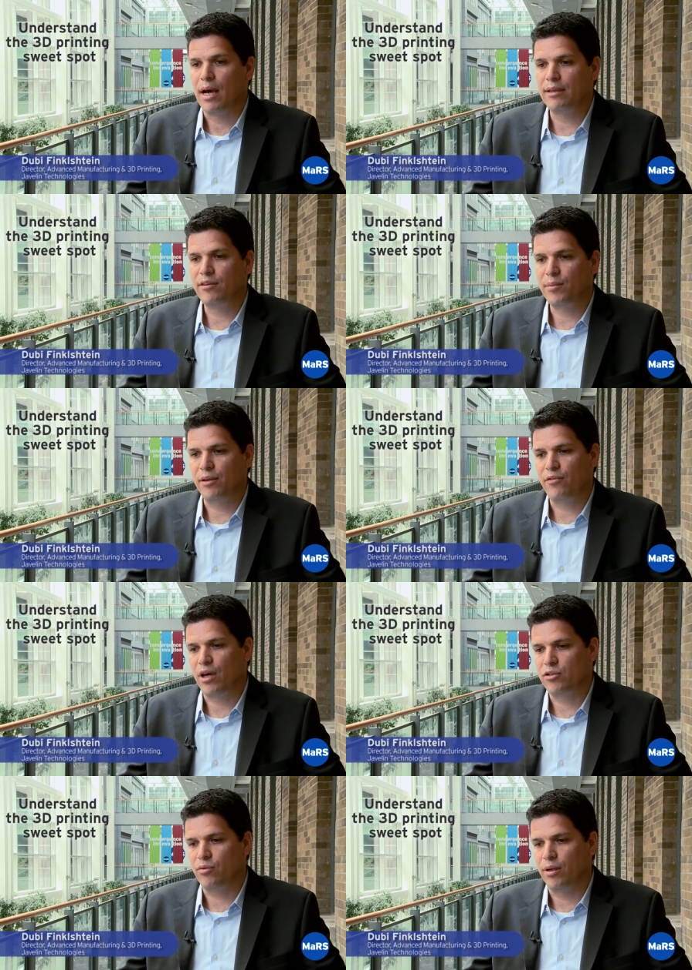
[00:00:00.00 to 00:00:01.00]
Additive
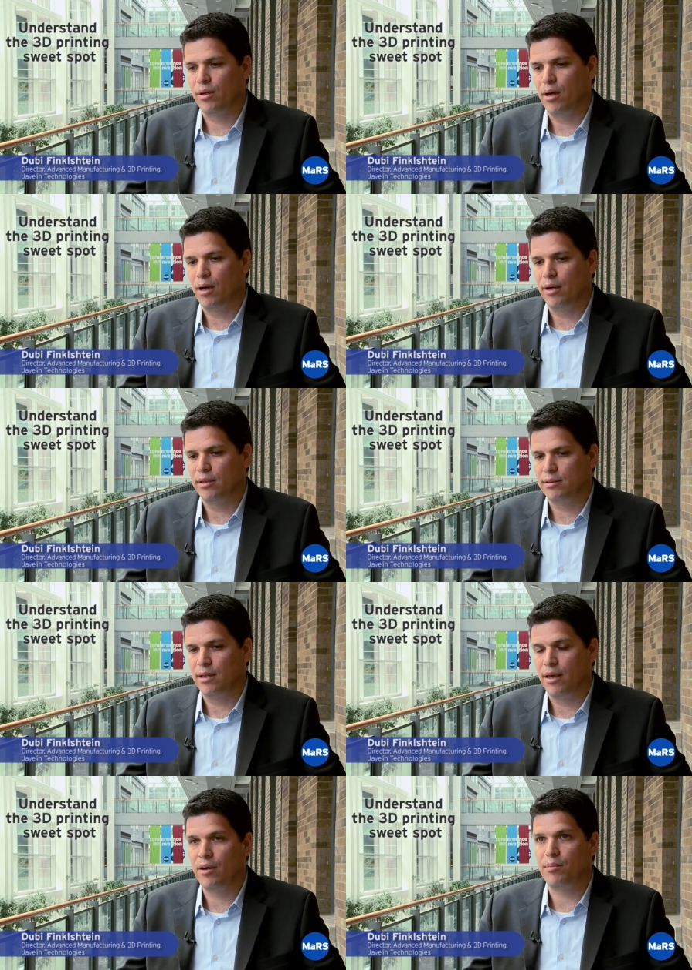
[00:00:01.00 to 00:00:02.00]
manufacturing uh, is
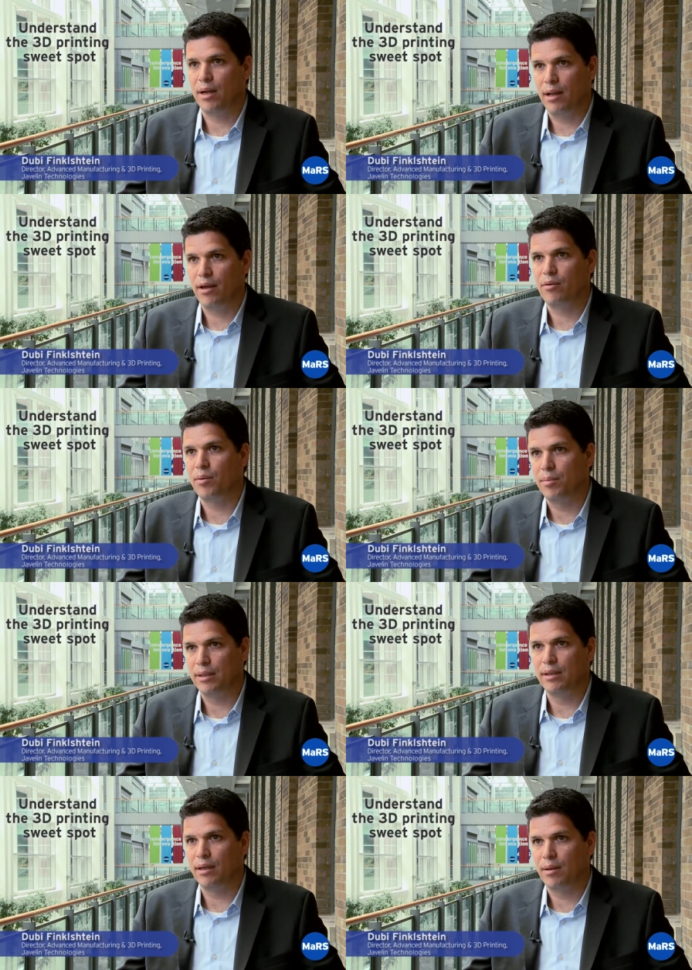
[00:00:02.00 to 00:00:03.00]
layer by layer
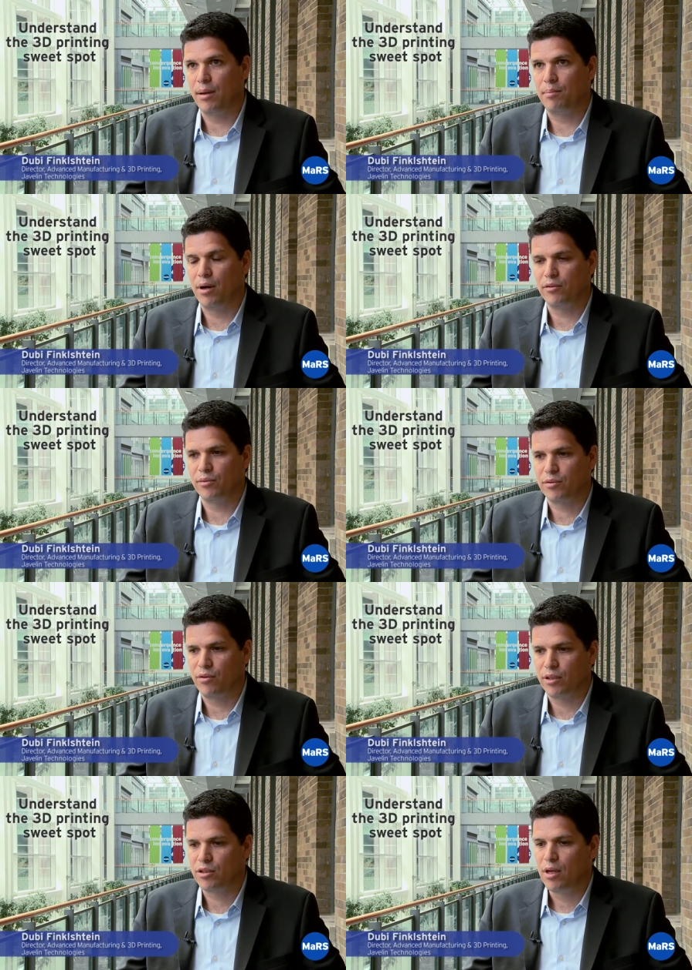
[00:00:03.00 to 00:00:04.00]
rebuilding a, a part from
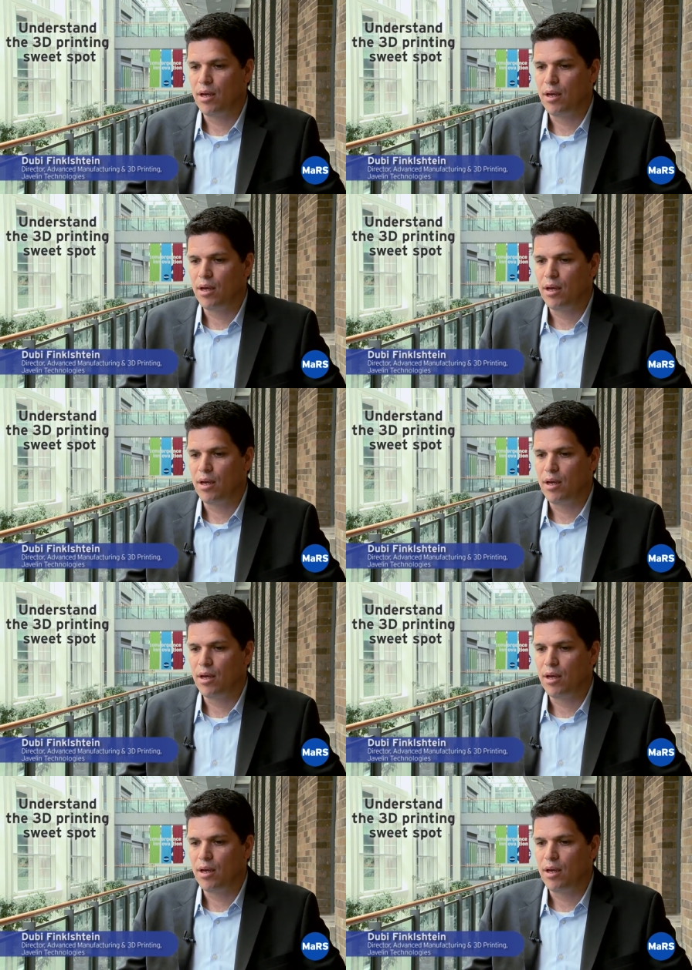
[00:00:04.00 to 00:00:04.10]
scratch.